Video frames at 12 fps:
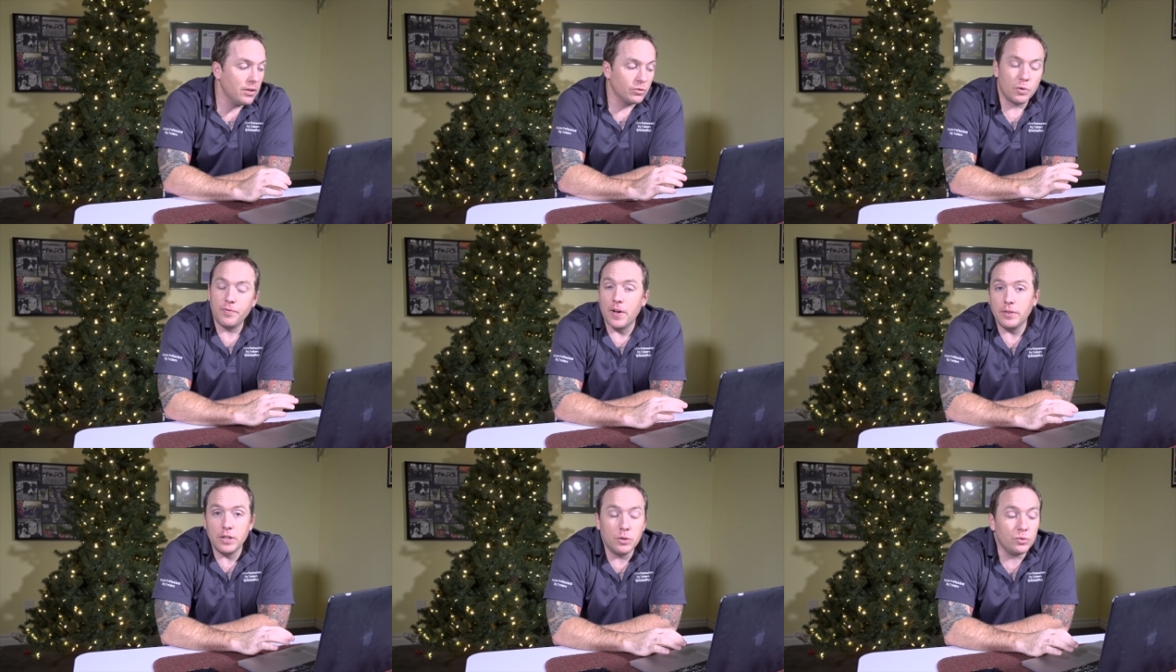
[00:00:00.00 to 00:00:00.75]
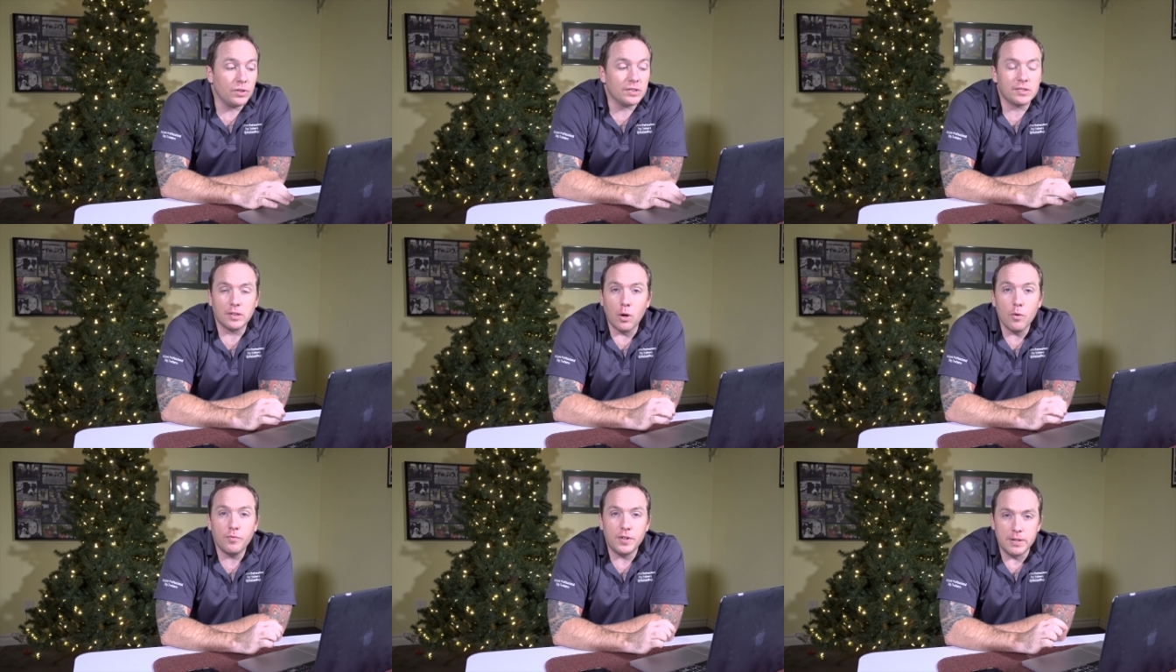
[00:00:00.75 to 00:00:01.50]
So we found that using a
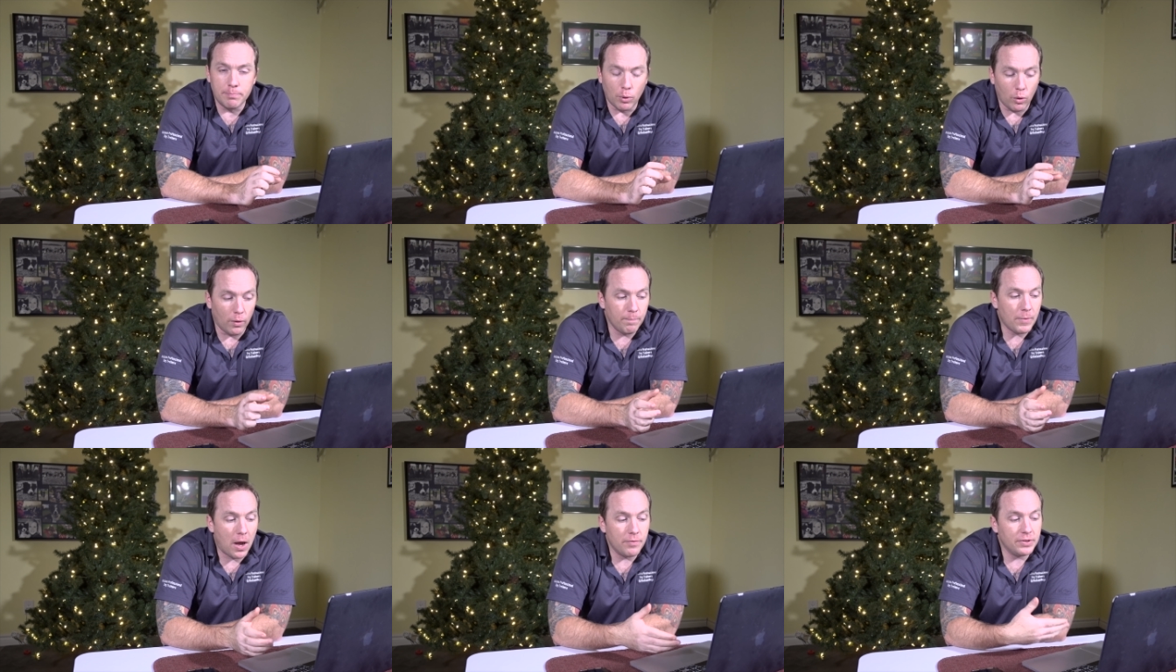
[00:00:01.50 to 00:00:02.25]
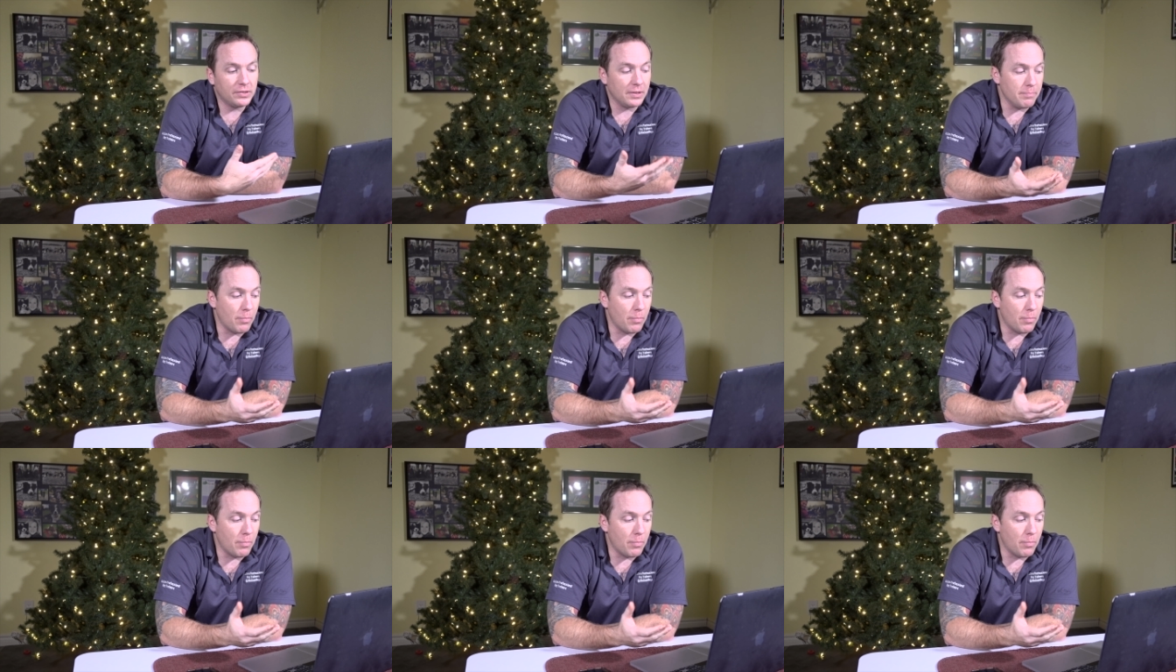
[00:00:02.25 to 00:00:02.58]
slow feed bowl obviously